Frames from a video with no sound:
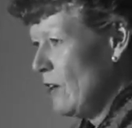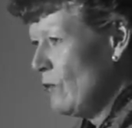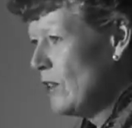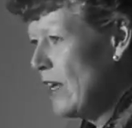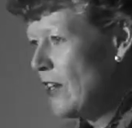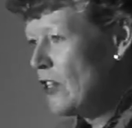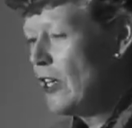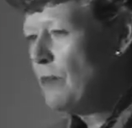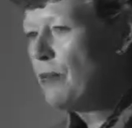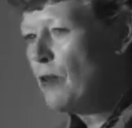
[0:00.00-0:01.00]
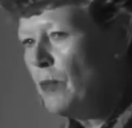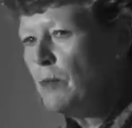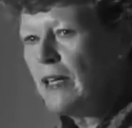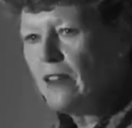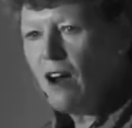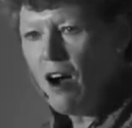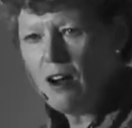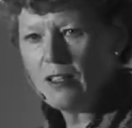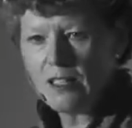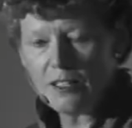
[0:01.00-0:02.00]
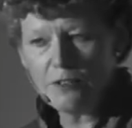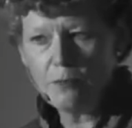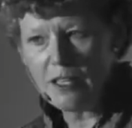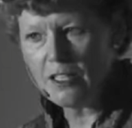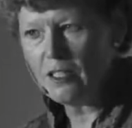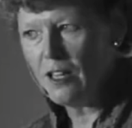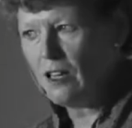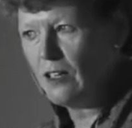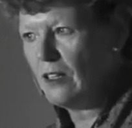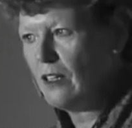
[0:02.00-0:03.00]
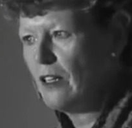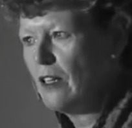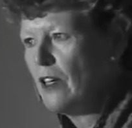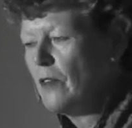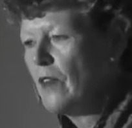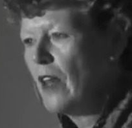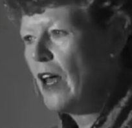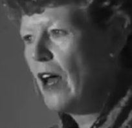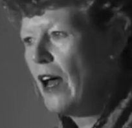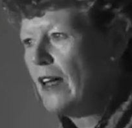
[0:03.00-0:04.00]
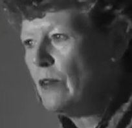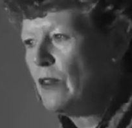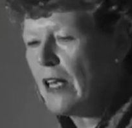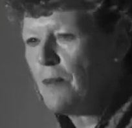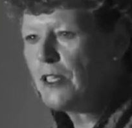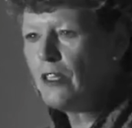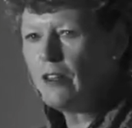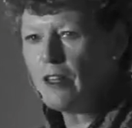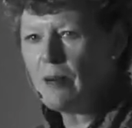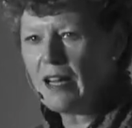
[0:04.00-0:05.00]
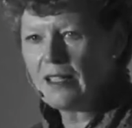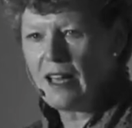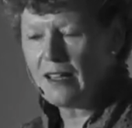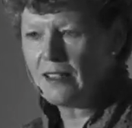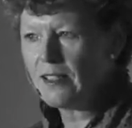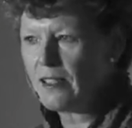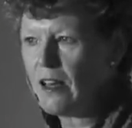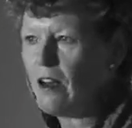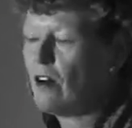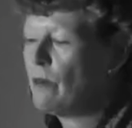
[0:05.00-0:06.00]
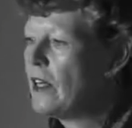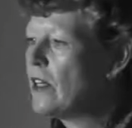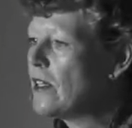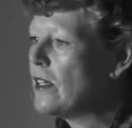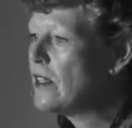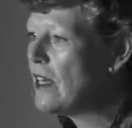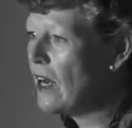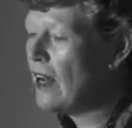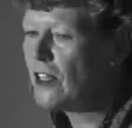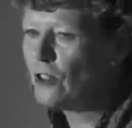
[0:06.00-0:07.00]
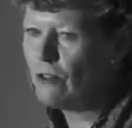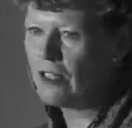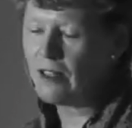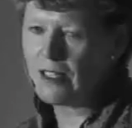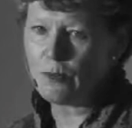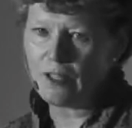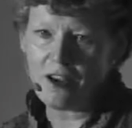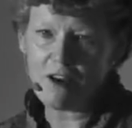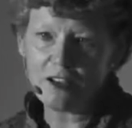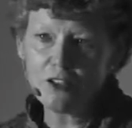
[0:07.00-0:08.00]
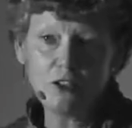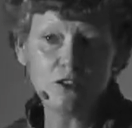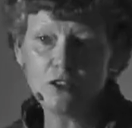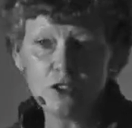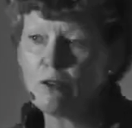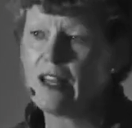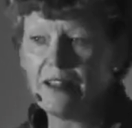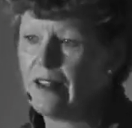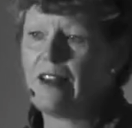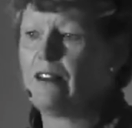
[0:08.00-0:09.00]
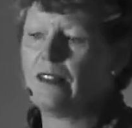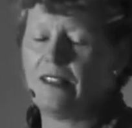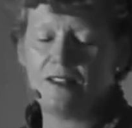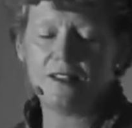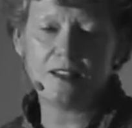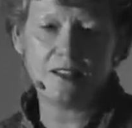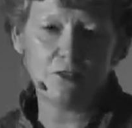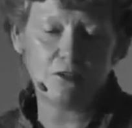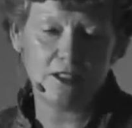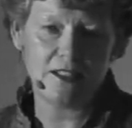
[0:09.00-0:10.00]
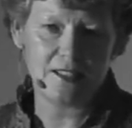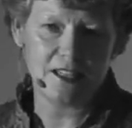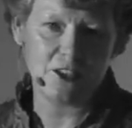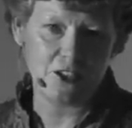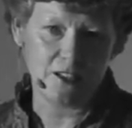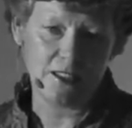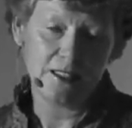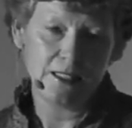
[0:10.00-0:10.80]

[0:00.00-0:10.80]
was actually probably the hardest for me to learn, and it was absolutely the place I had to start, because until I sorted this one out, I couldn't do anything else inside the organization.